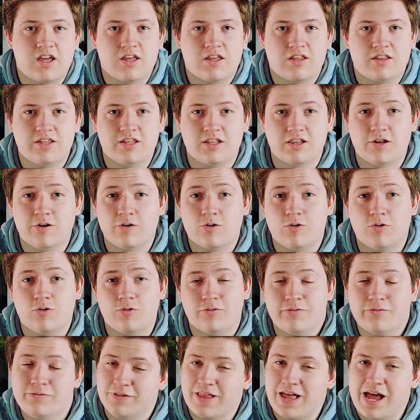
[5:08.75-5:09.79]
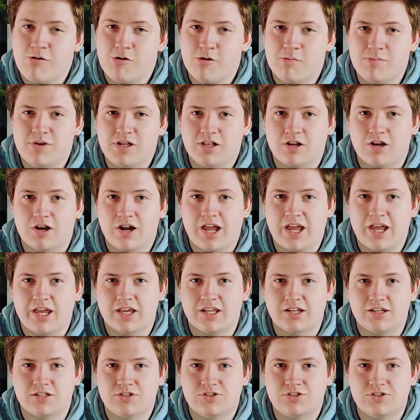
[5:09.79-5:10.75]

the local flour miller and